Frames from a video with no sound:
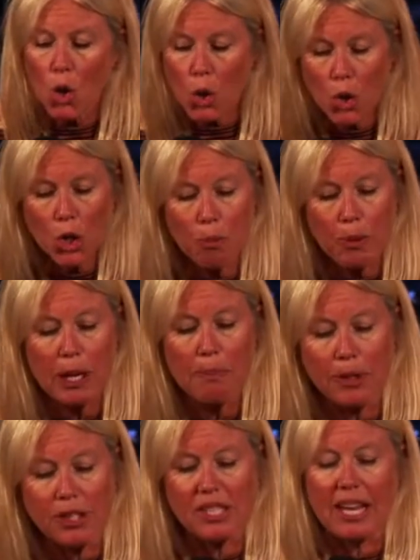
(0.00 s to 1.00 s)
who do
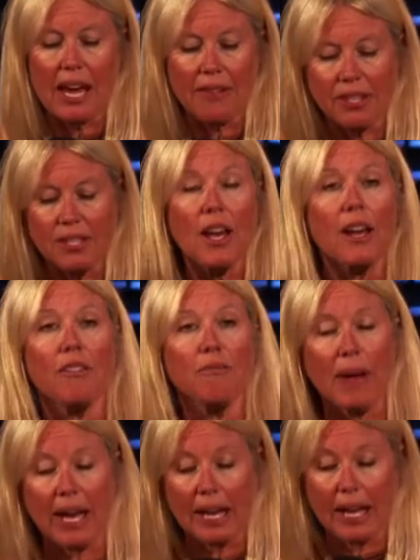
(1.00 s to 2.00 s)
people say the Son
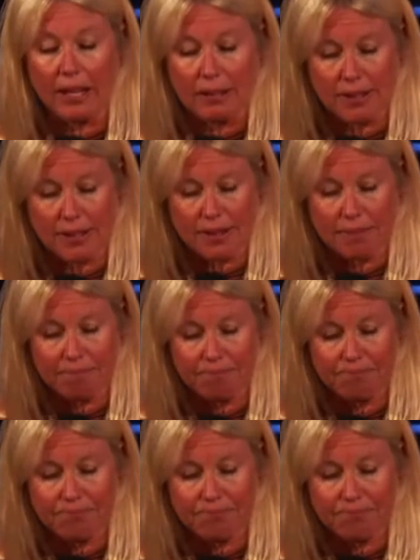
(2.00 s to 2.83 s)
of Man is?